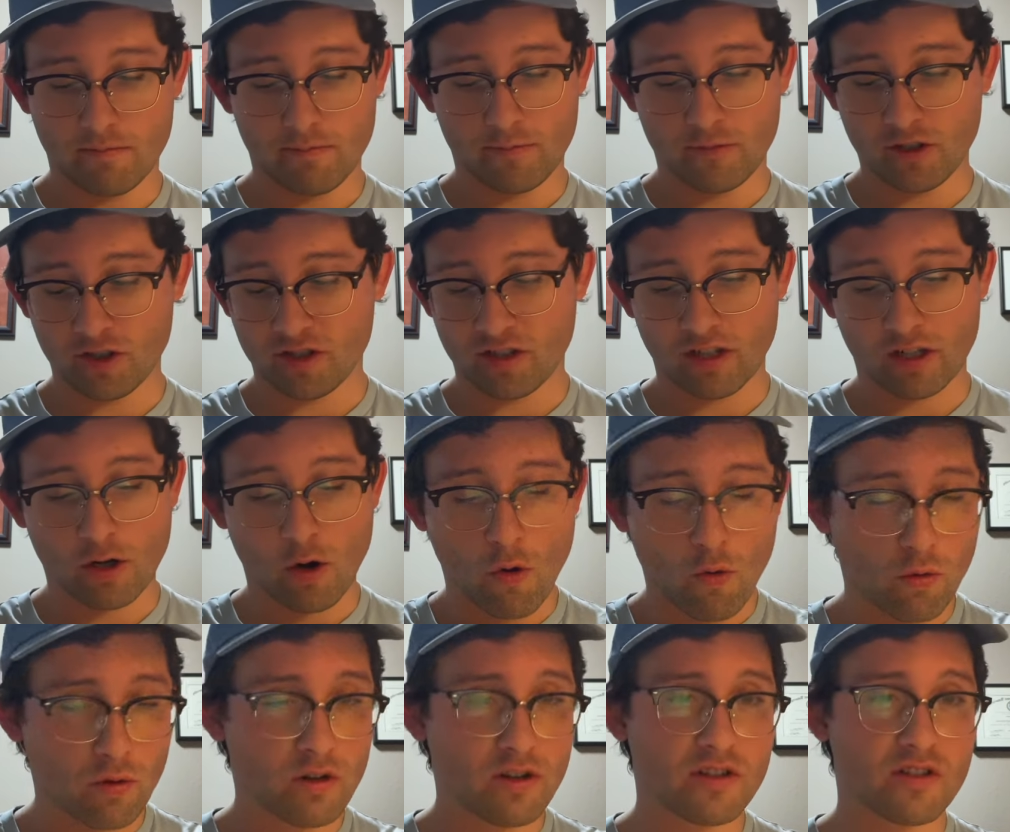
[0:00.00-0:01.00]
just a
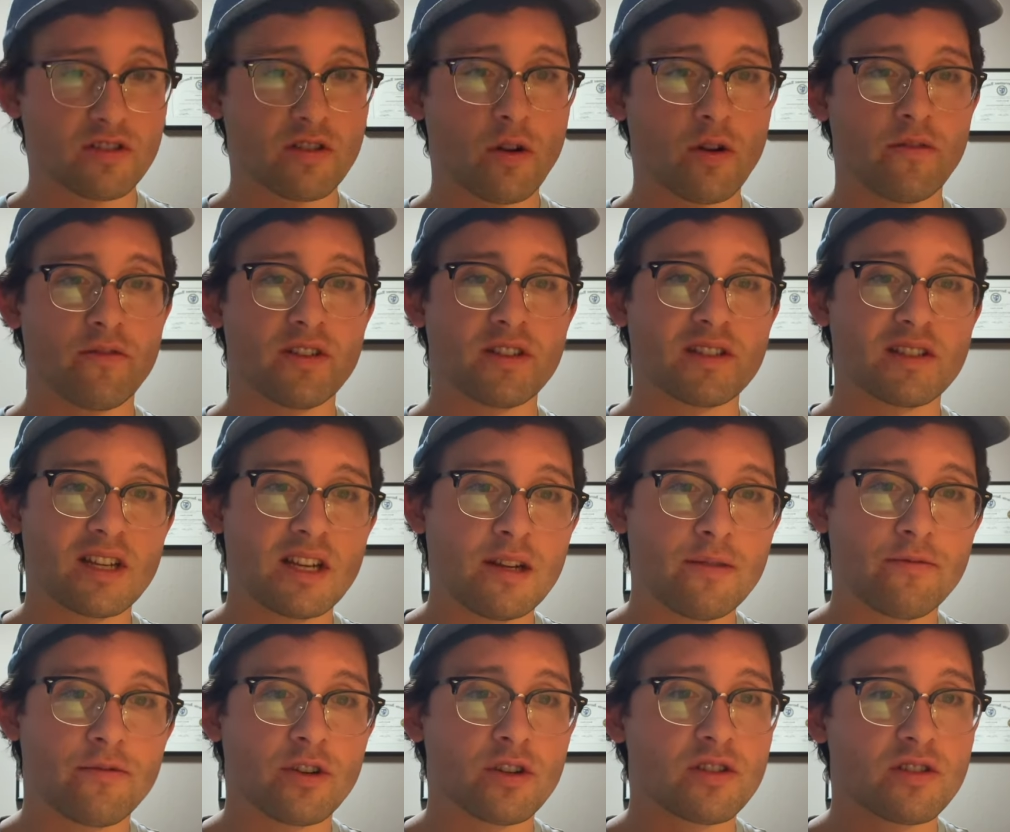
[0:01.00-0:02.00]
cornerstone of this
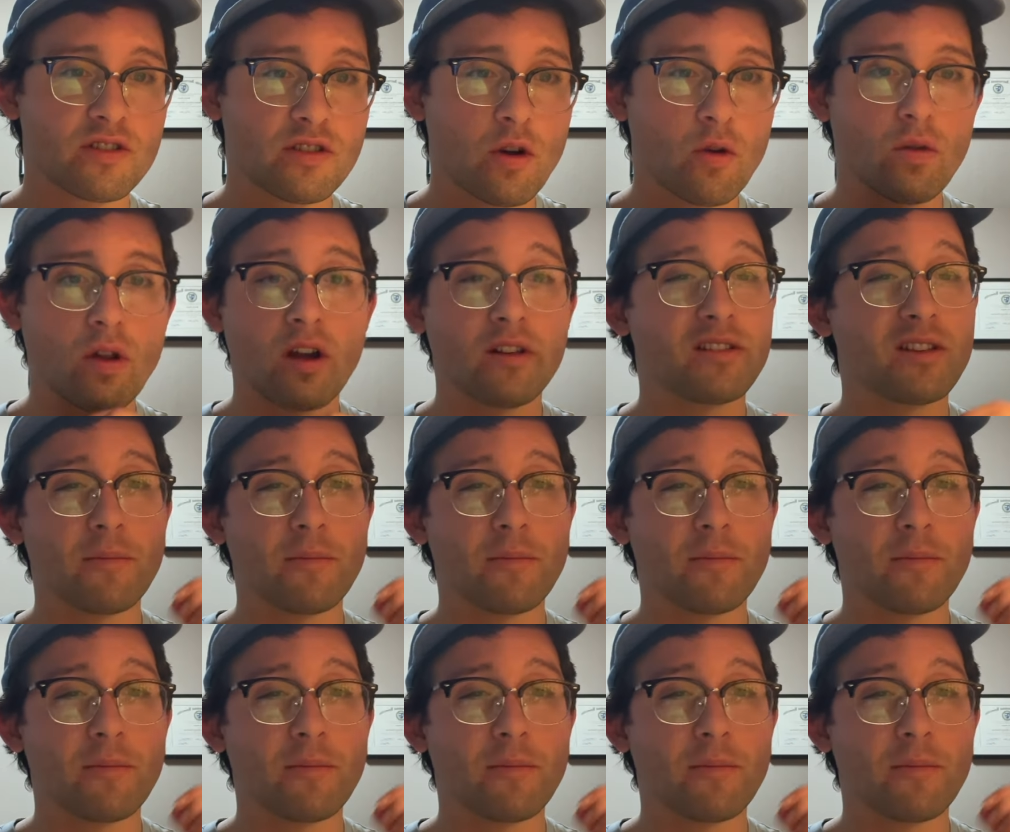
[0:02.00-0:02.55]
team for so long.